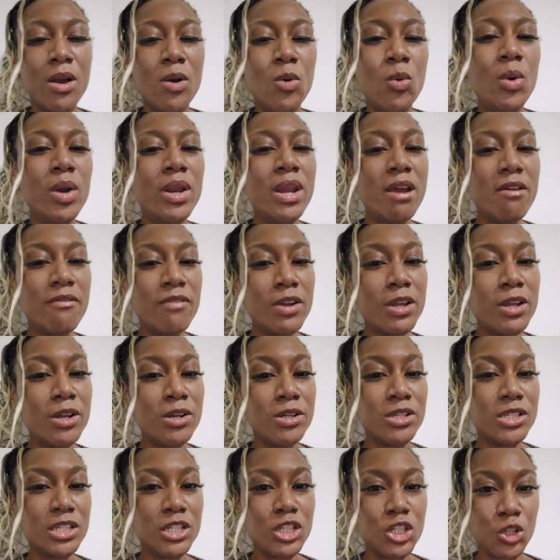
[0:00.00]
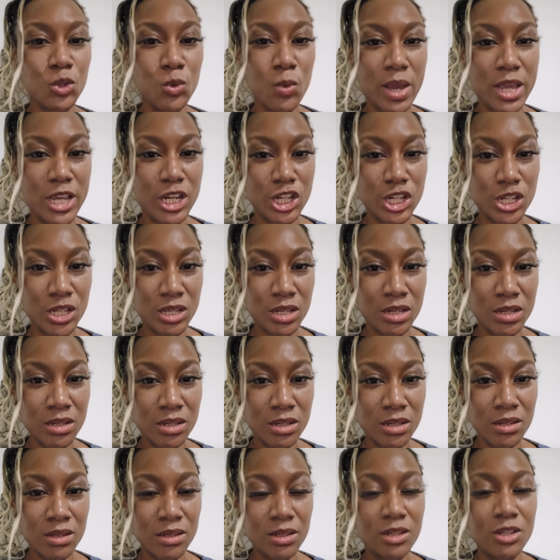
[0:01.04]
whatever your
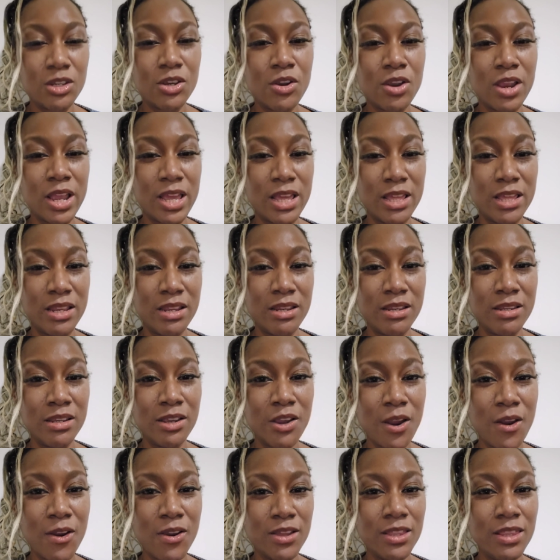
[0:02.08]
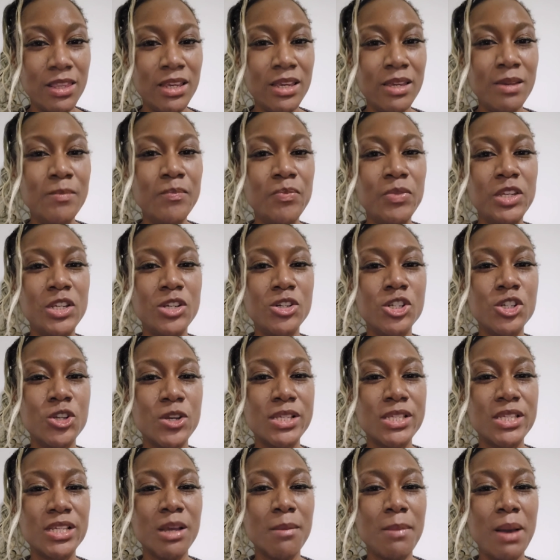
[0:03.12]
situation you're in currently that you're
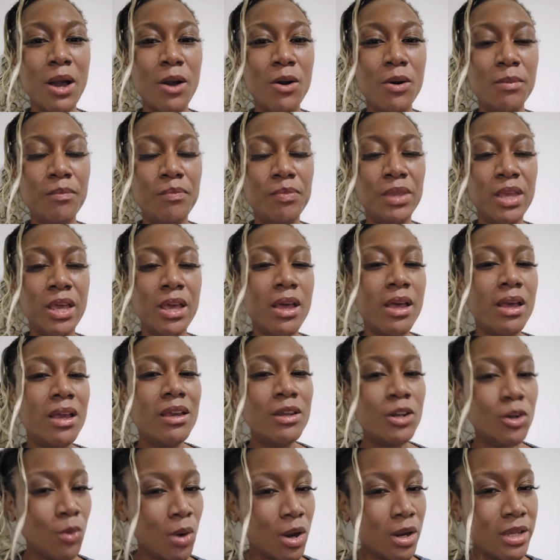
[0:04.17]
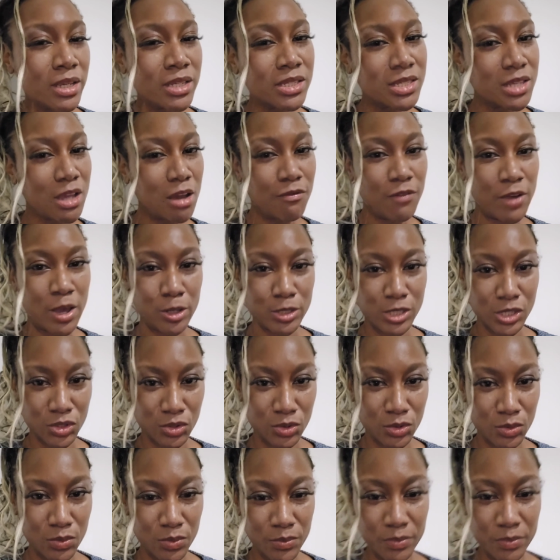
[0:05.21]
stressing about, it'll work itself out too.